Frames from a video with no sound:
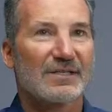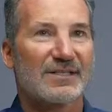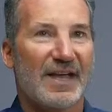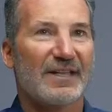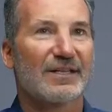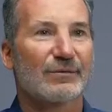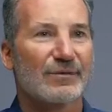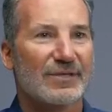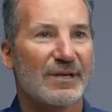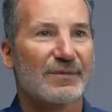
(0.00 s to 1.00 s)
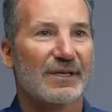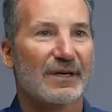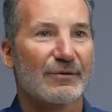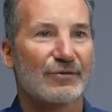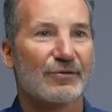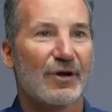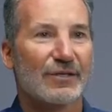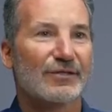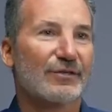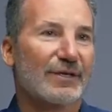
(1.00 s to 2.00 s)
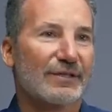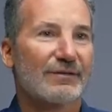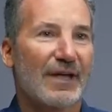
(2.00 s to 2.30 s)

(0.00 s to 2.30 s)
Sailing was something I was drawn to